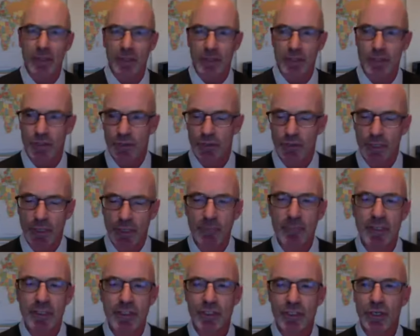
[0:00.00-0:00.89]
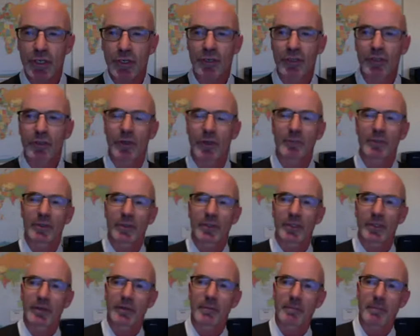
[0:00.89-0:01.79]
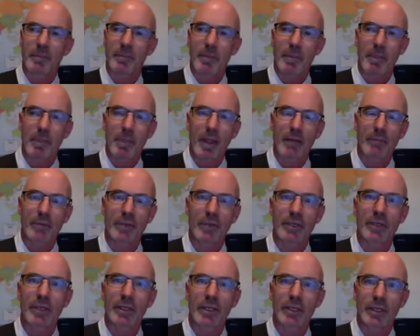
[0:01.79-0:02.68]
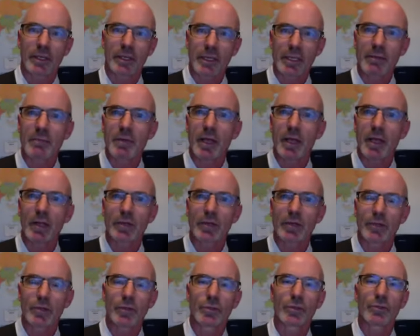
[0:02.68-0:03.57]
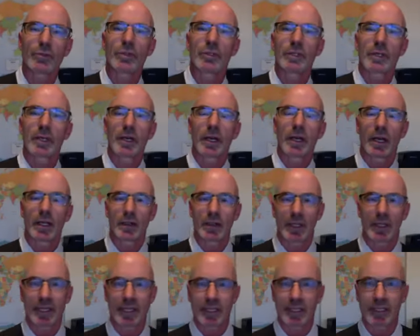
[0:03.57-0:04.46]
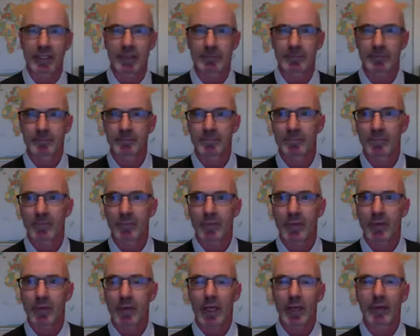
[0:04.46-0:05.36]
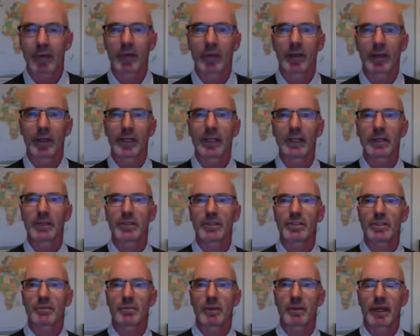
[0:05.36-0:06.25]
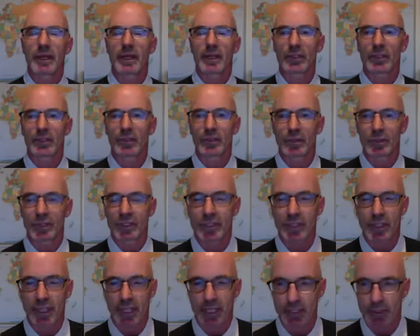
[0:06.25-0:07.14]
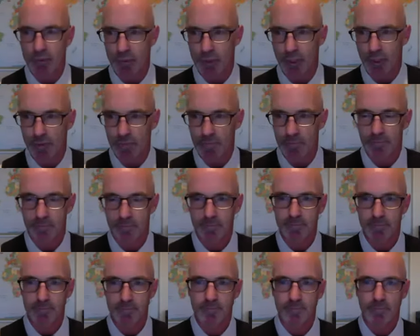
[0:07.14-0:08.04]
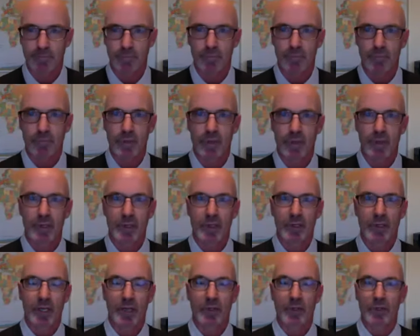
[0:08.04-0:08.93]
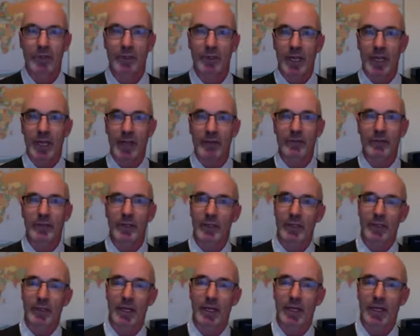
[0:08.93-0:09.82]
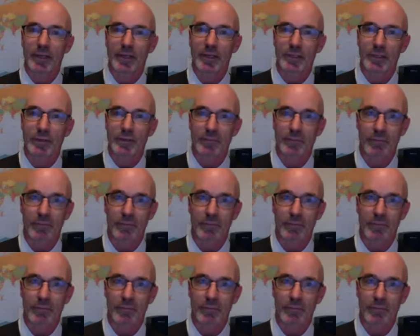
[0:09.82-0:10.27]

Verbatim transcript: so let me show you. I'm gonna, I'm gonna email you a link, and the link is to my Acuity Scheduler. Now you can have the client